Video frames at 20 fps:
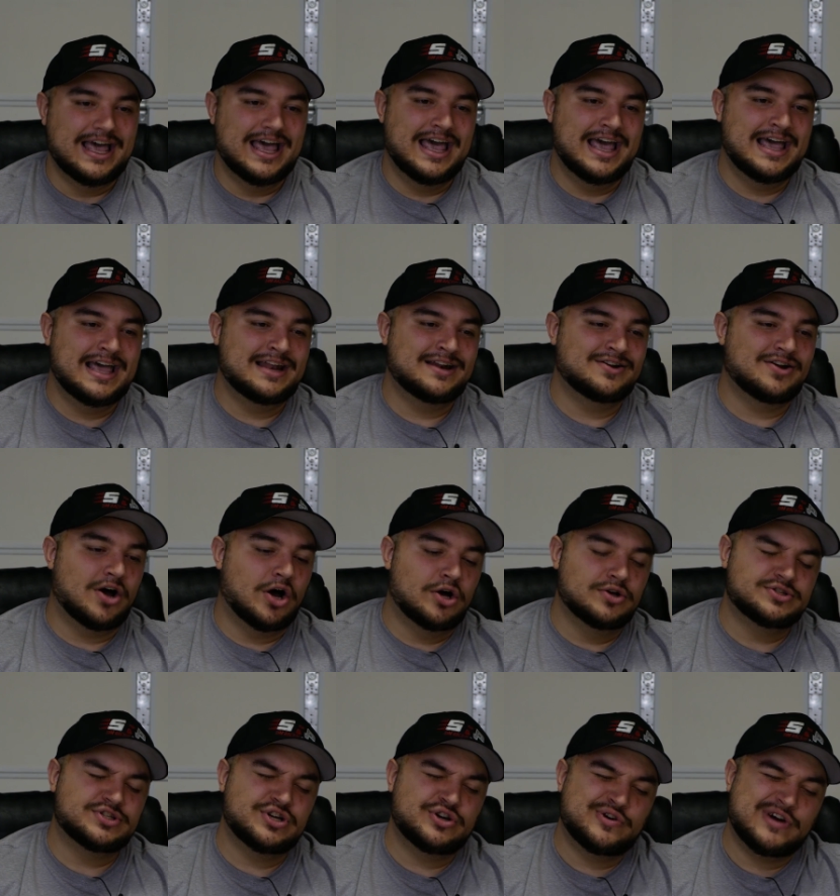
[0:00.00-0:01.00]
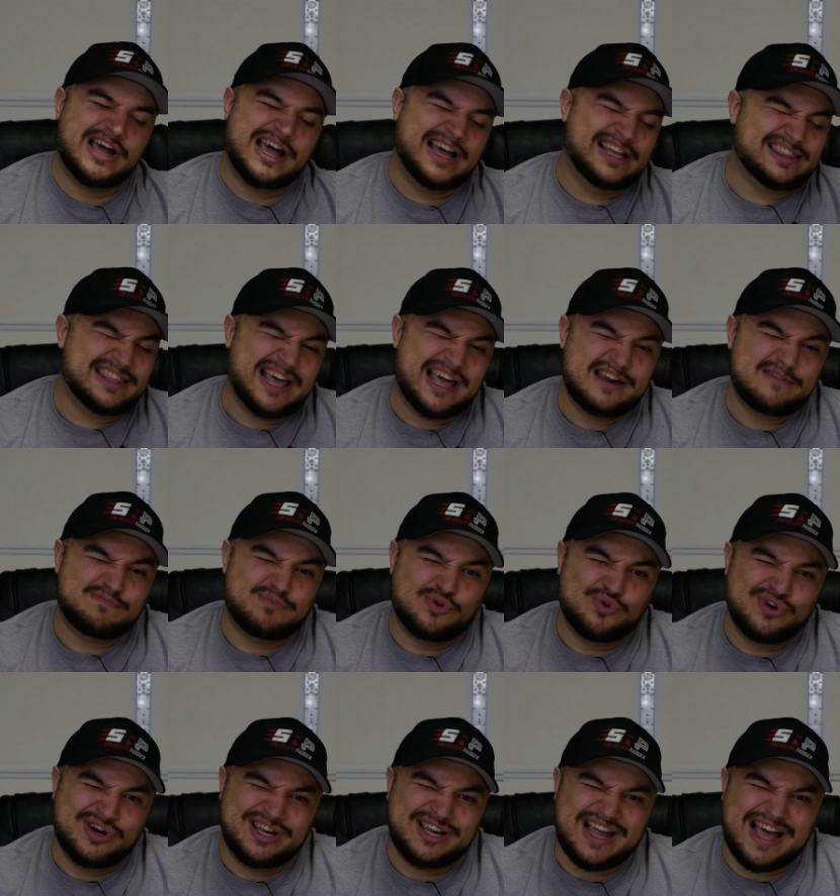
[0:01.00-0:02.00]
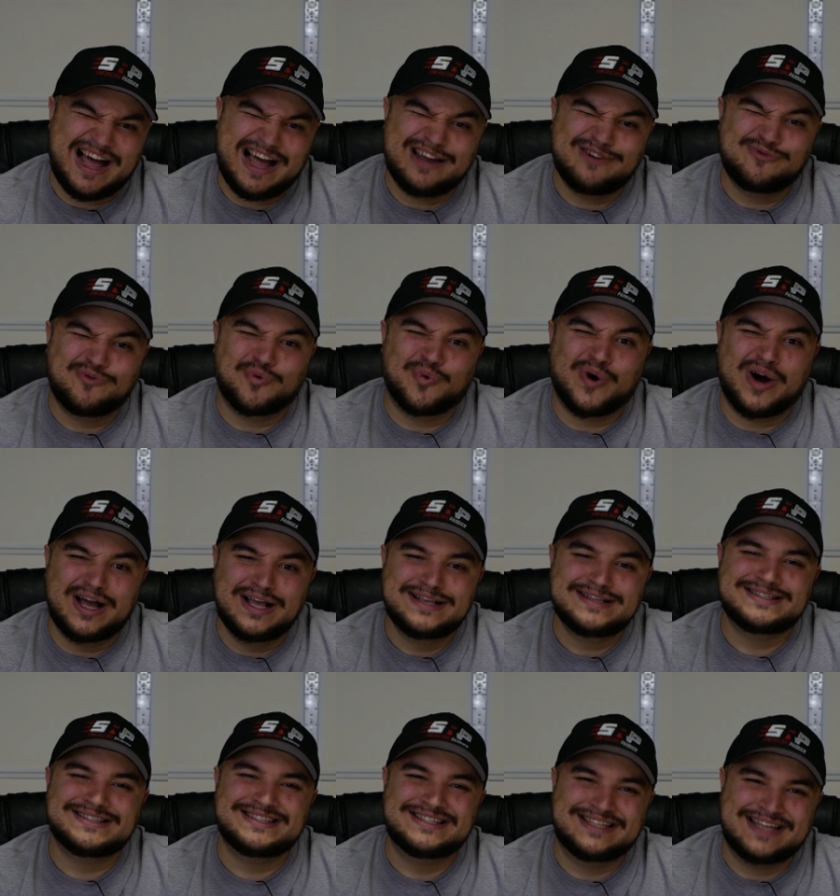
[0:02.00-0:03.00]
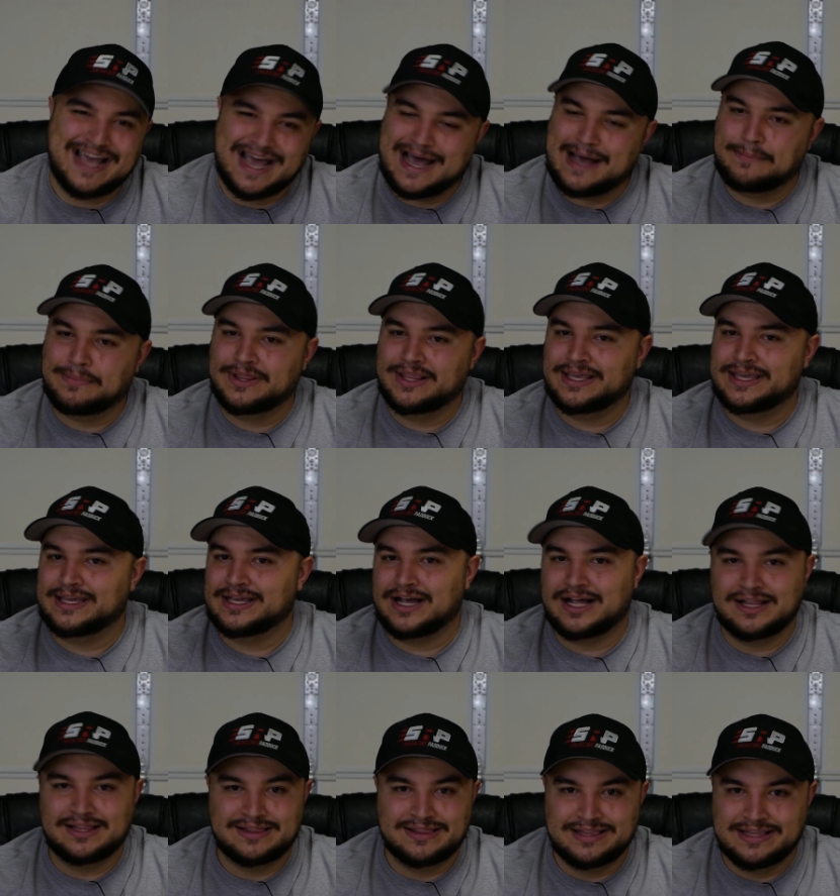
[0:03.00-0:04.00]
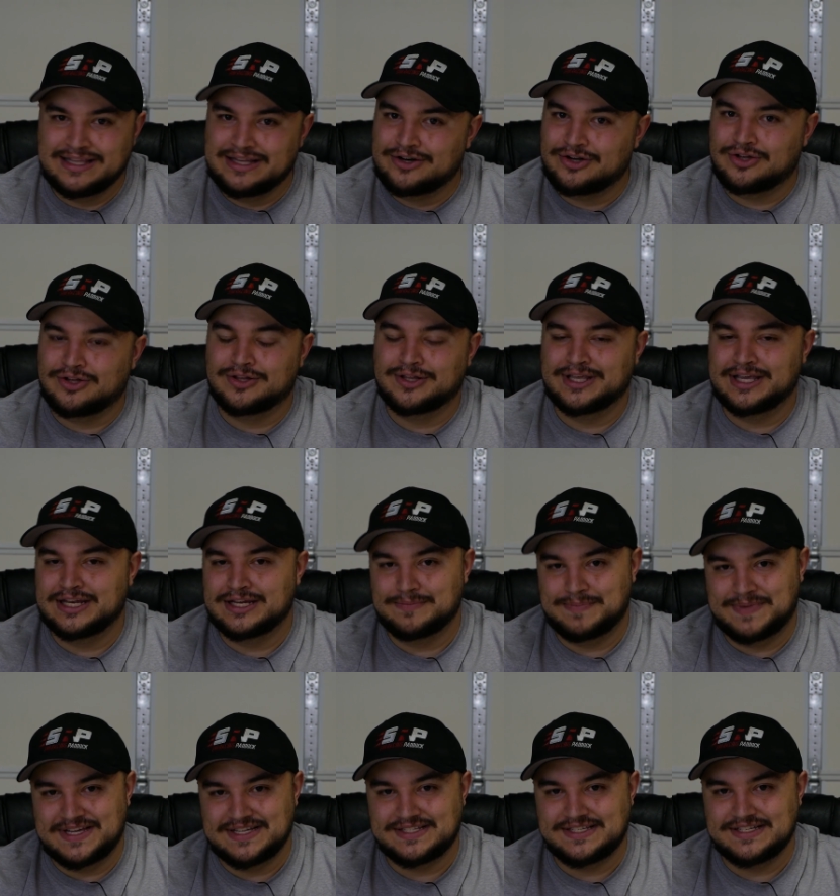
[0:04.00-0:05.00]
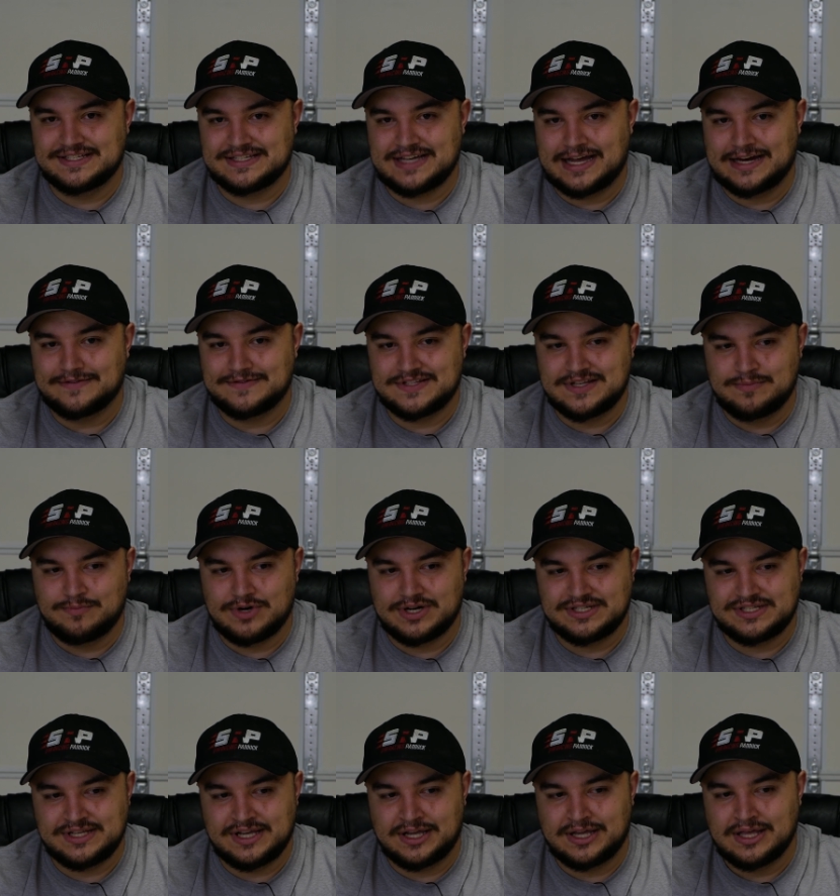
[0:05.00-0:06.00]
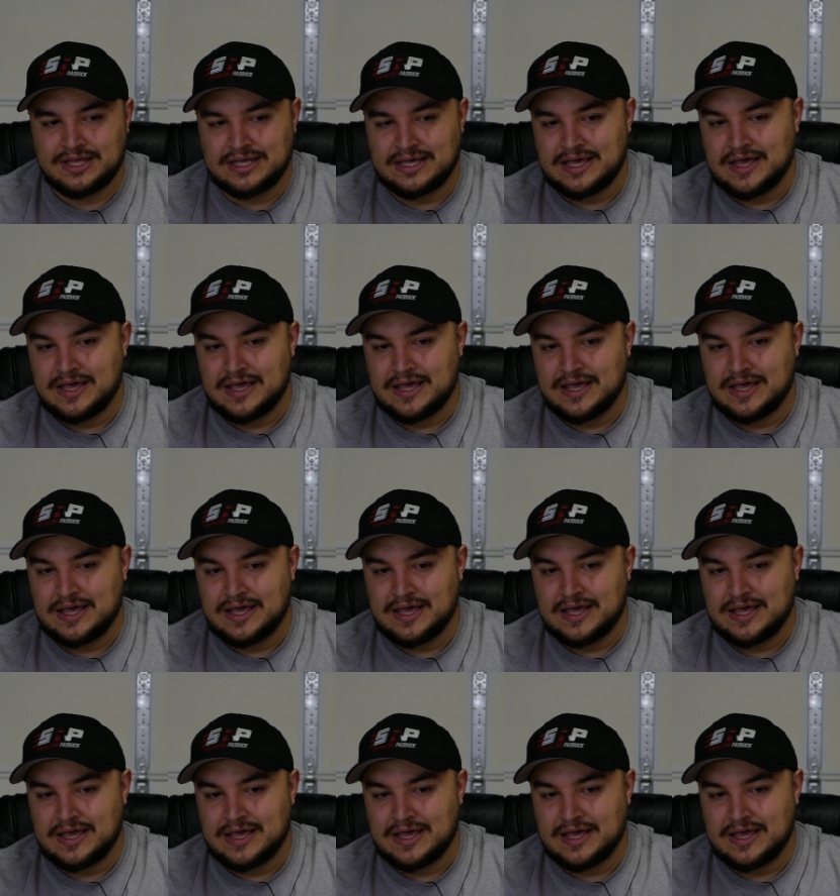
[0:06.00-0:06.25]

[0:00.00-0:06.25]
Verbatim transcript: And also, at that point, I was dabbling a little in the P C side of sim racing,